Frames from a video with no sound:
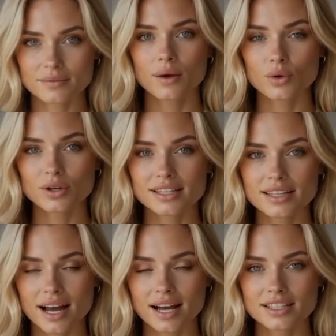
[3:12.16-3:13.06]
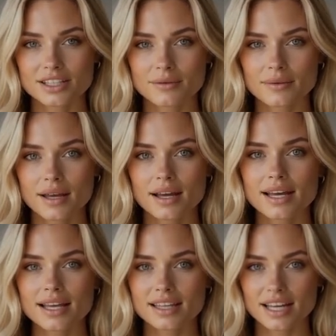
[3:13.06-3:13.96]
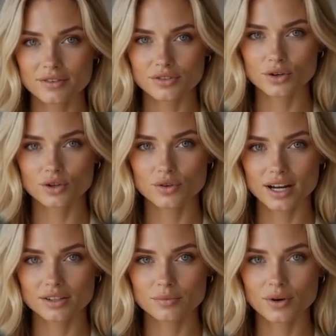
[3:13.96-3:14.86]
Look at that. It gave the correct